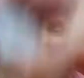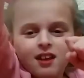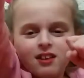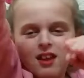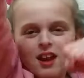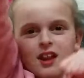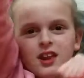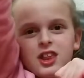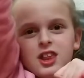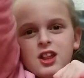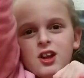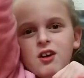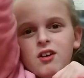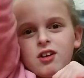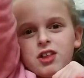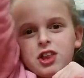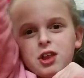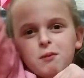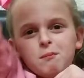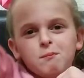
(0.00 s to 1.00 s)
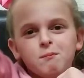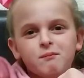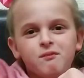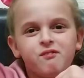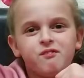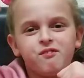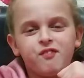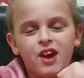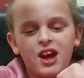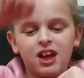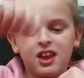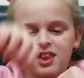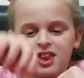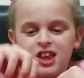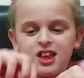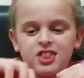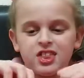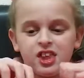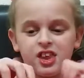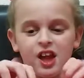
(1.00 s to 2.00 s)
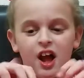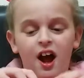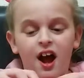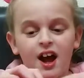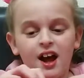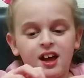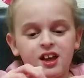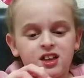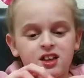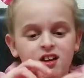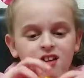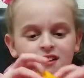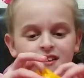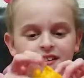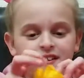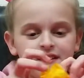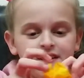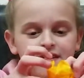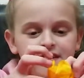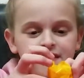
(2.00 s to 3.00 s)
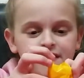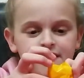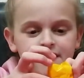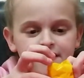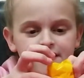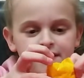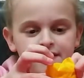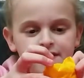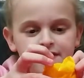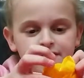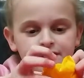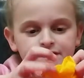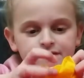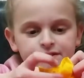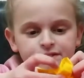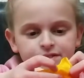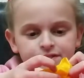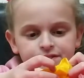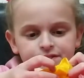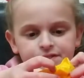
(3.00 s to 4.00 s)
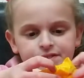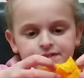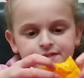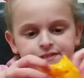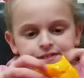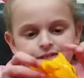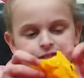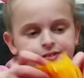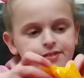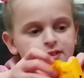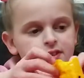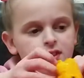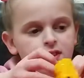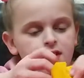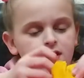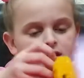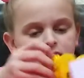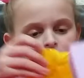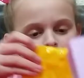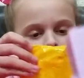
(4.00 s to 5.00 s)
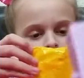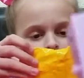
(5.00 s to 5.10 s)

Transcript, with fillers: and there's still some things inside. Oh, it's just the... you get three